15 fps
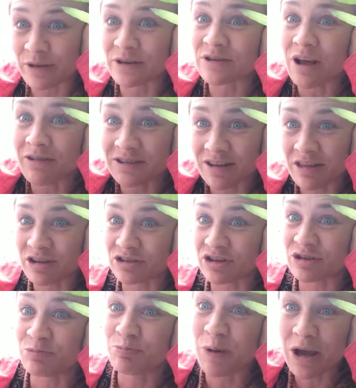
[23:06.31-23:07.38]
There's
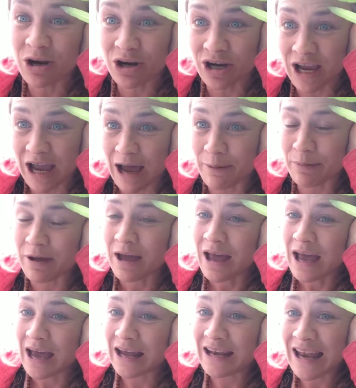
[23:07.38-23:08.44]
this bigger gap,
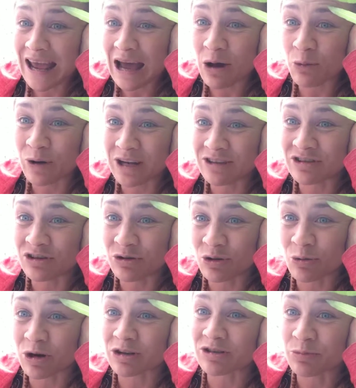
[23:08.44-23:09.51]
and now we need to do the
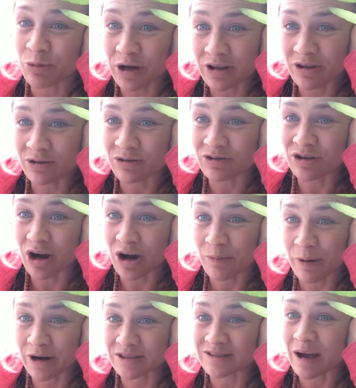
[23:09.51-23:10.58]
work to bring those dark
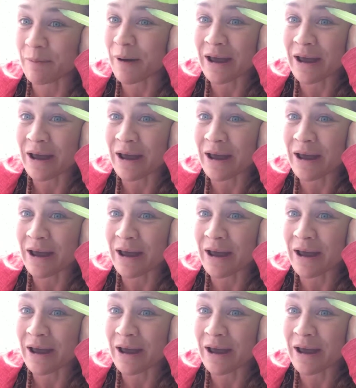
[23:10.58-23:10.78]
parts up.